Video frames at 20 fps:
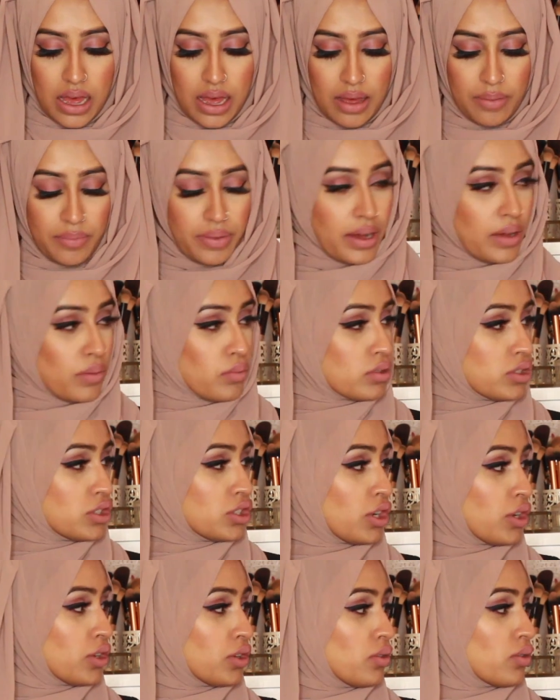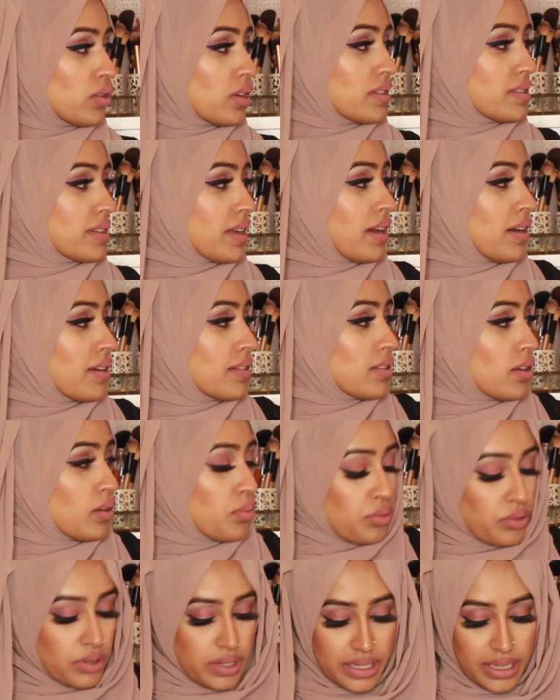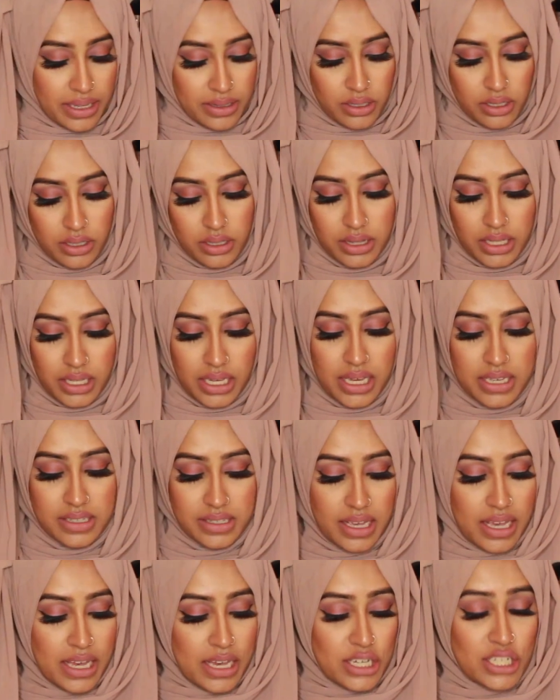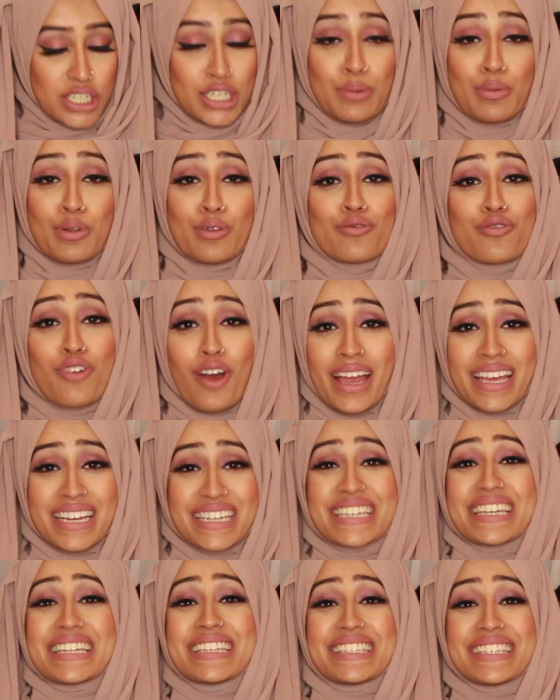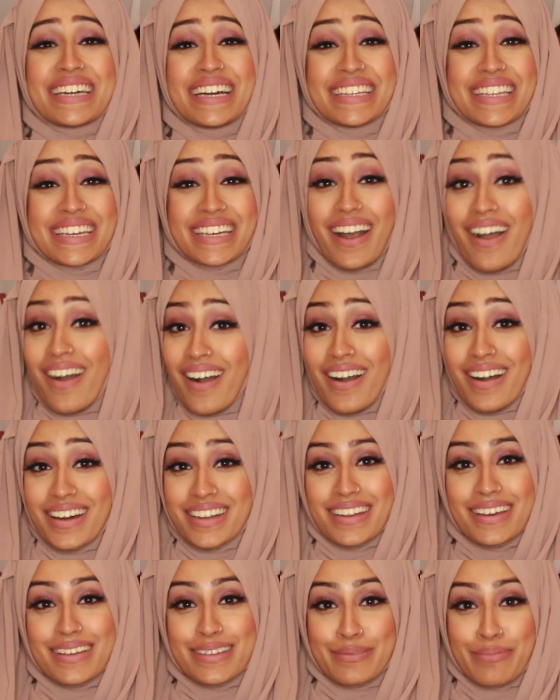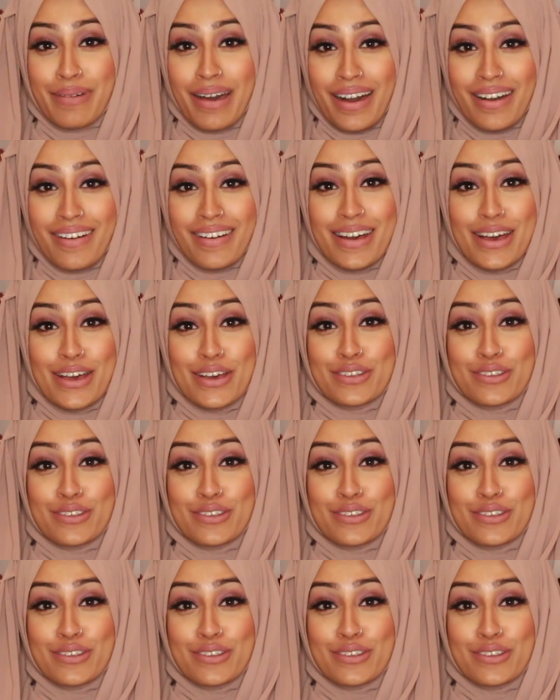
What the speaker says: I will show you because they are so pretty, and the good thing is she will write inside the card as well,